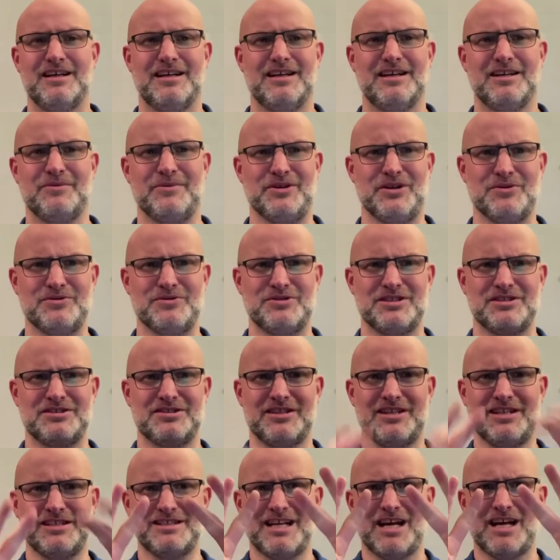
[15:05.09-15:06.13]
And we notice that
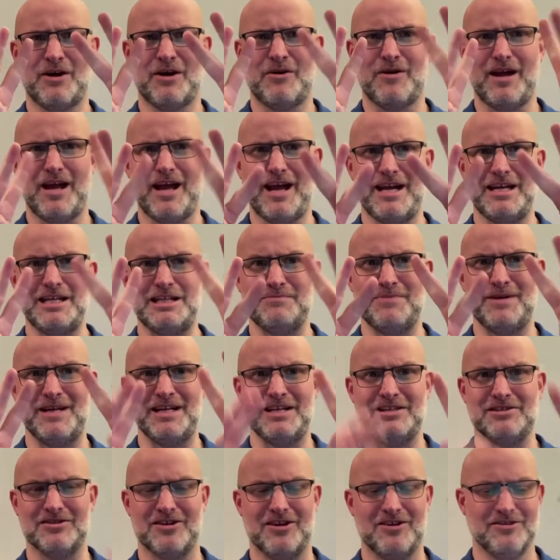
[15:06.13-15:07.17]
it's now 8
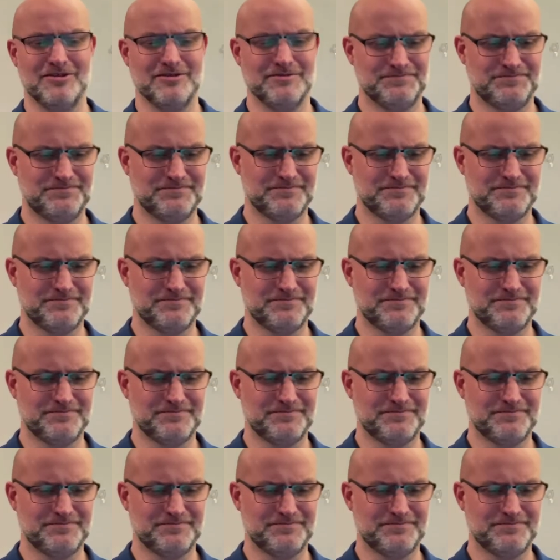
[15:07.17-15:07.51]
beats long.